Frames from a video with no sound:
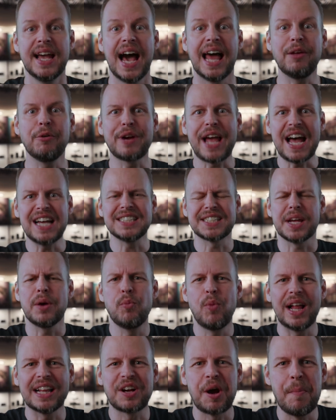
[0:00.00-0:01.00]
Hello guys, and
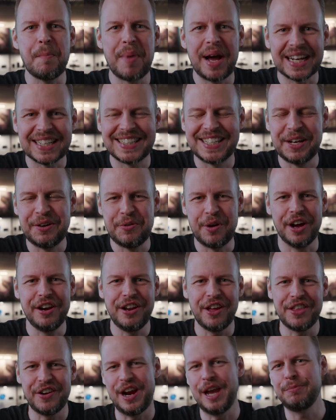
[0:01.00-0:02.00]
welcome back to
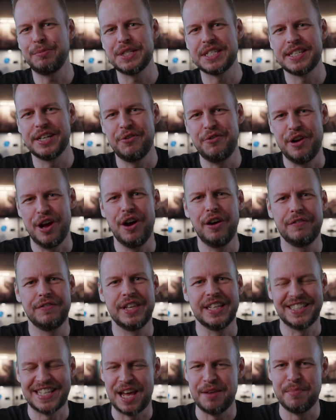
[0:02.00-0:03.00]
another episode of
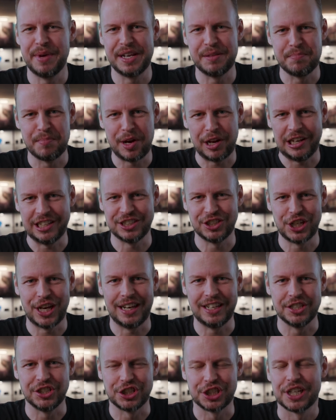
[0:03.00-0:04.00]
the 10-minute modeling
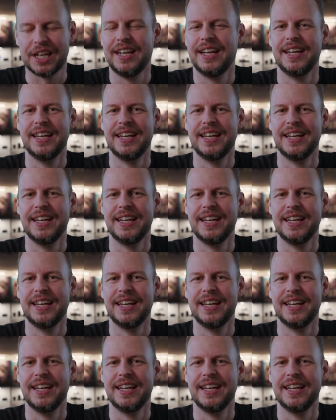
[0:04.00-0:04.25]
challenge.